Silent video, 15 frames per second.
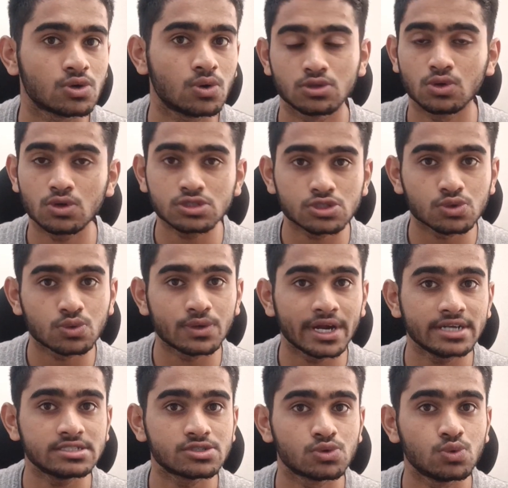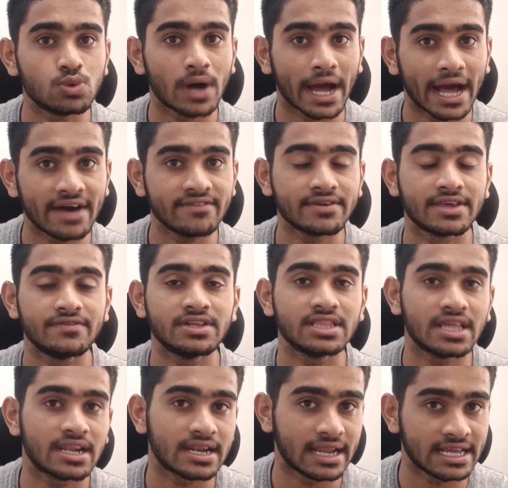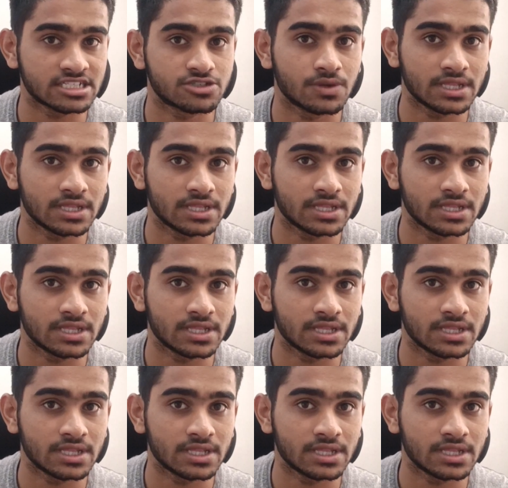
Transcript: So those students who have given their class